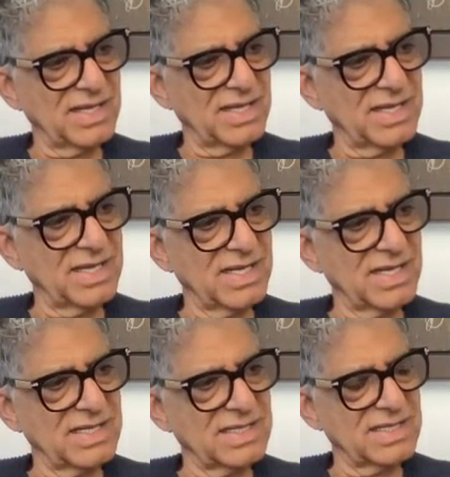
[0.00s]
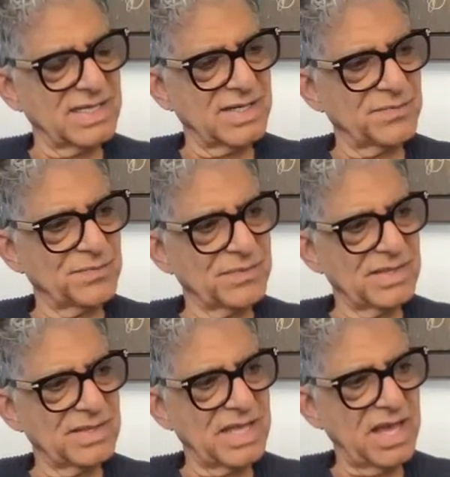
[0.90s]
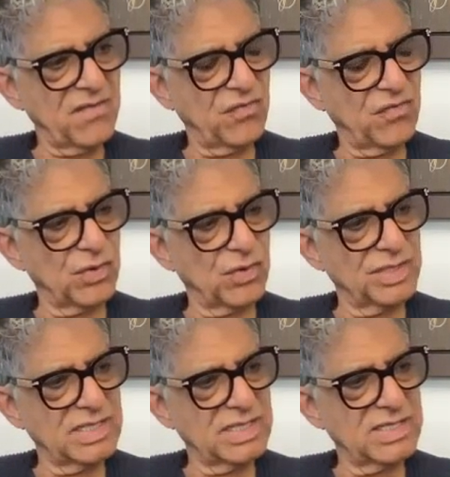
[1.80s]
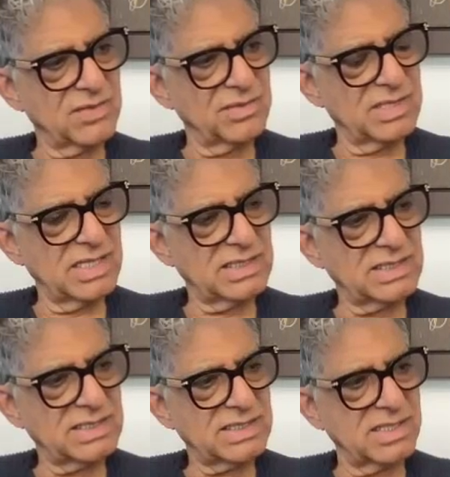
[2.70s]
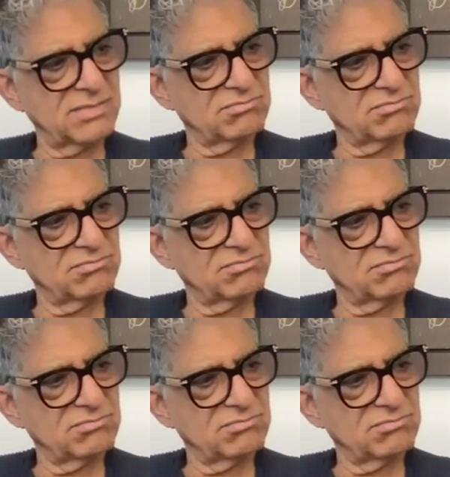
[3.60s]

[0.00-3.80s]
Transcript: And therefore, you know, let's